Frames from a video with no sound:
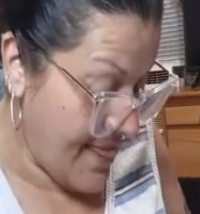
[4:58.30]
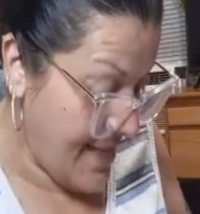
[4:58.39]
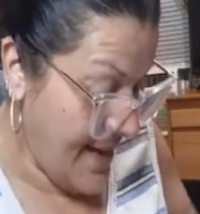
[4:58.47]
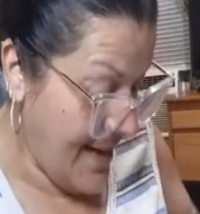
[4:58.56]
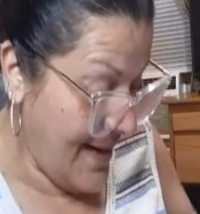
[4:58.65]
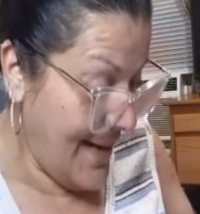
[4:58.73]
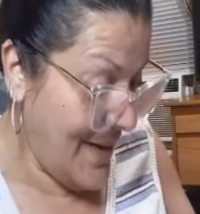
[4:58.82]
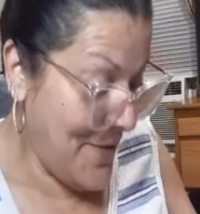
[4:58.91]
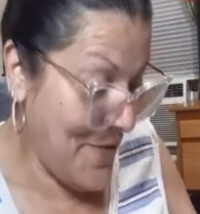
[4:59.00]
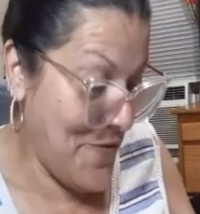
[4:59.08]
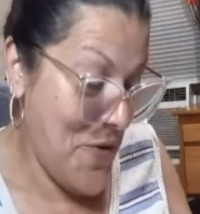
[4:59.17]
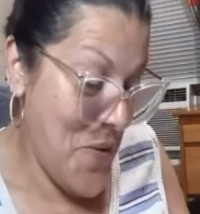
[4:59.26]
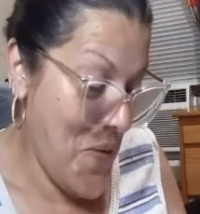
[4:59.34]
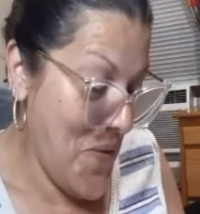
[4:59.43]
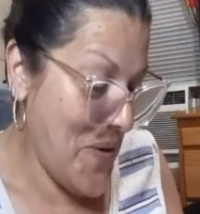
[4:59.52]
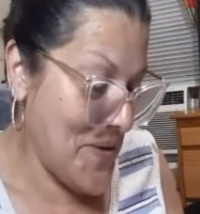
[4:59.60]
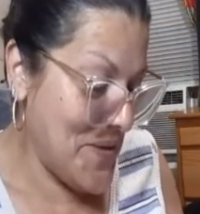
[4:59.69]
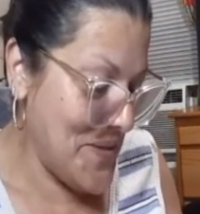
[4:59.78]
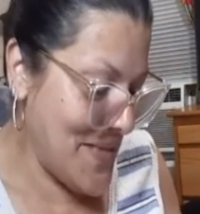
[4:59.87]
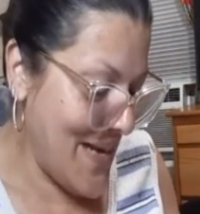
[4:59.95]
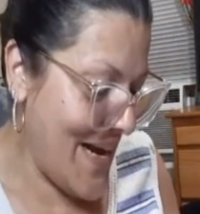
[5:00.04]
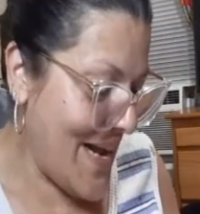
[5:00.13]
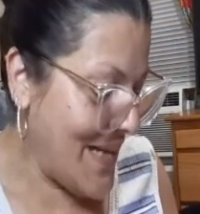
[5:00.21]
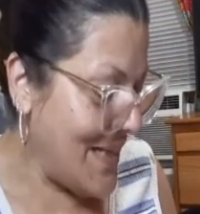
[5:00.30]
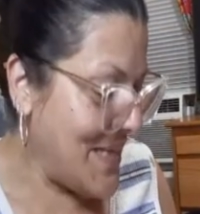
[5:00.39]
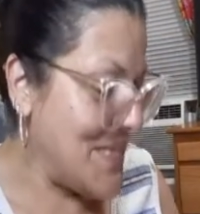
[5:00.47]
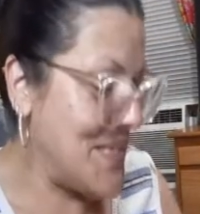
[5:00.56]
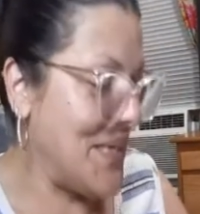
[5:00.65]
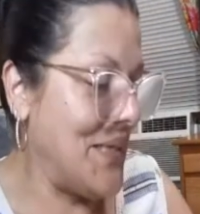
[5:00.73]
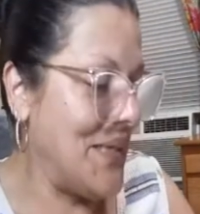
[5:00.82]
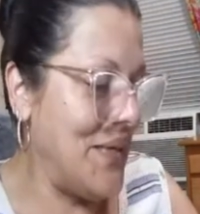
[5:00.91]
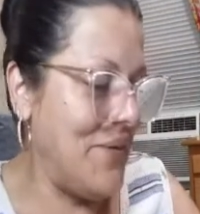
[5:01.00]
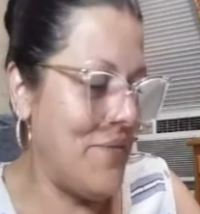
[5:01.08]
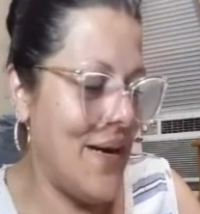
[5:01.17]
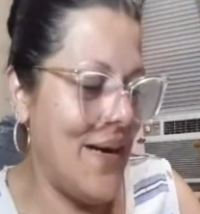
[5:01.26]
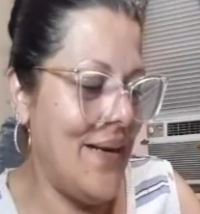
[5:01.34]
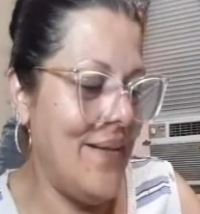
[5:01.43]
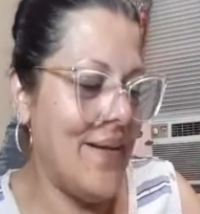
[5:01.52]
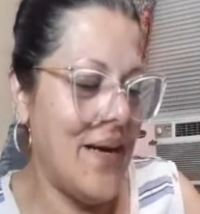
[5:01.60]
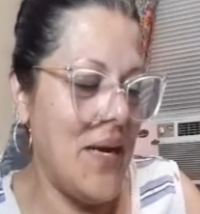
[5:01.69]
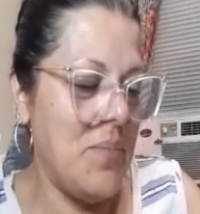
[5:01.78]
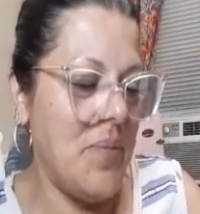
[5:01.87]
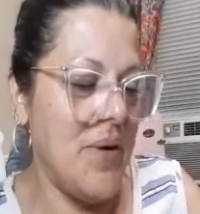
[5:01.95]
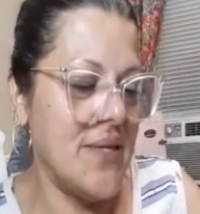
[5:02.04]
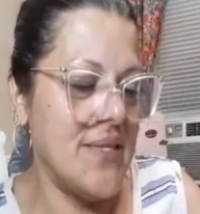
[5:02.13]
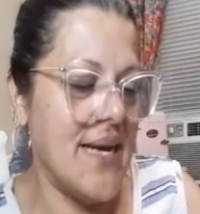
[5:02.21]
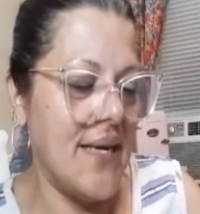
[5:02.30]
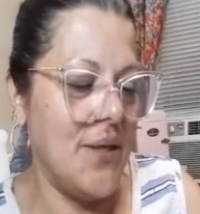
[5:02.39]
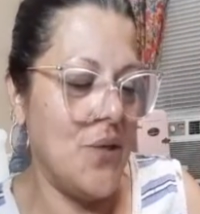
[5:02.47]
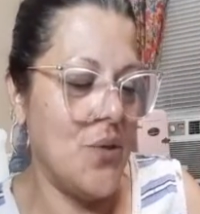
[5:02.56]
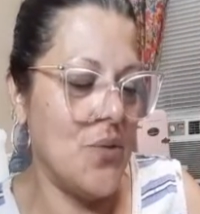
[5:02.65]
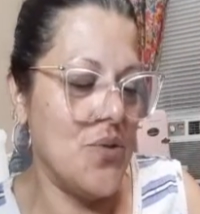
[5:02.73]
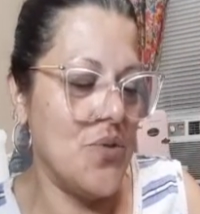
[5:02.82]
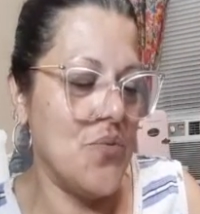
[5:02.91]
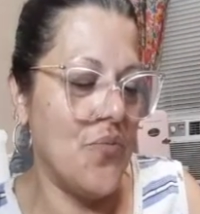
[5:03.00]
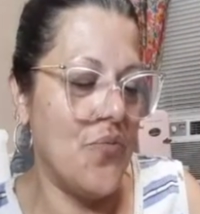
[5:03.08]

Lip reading: Then, of course, I got the Sunday Riley, the A-plus high-dose